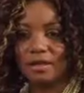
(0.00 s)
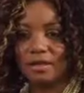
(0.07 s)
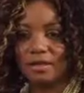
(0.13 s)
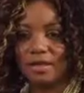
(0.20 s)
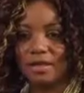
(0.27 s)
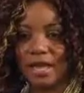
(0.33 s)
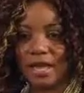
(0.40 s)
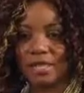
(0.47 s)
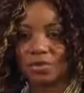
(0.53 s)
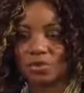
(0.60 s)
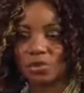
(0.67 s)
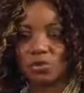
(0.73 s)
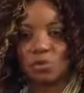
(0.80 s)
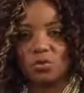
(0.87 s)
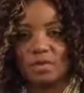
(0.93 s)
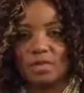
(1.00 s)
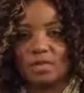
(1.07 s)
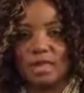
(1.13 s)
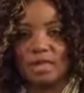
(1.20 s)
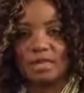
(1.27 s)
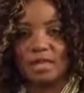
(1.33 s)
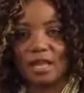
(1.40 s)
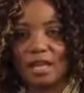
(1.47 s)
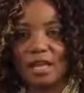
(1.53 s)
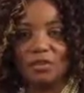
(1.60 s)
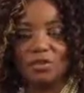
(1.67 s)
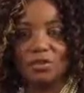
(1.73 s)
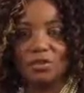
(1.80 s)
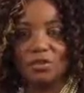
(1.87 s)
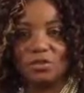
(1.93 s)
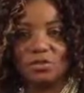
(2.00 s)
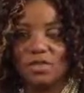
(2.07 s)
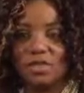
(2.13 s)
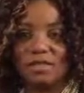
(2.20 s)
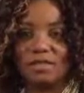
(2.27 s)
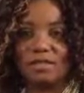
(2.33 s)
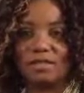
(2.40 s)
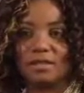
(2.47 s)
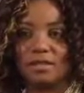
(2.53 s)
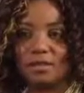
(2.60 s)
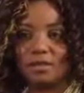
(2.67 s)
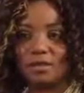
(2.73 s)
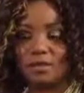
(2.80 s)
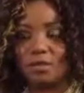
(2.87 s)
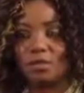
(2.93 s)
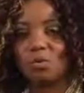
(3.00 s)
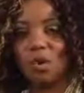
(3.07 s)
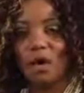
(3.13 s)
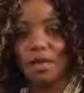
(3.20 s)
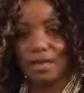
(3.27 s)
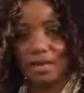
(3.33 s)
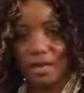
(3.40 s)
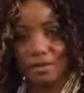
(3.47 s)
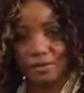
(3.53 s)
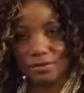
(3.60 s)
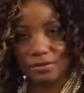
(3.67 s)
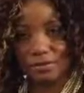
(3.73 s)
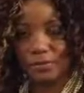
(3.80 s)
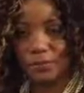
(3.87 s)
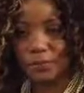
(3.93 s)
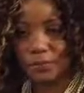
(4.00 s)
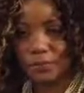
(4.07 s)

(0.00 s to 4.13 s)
that truly has ever graced the White House.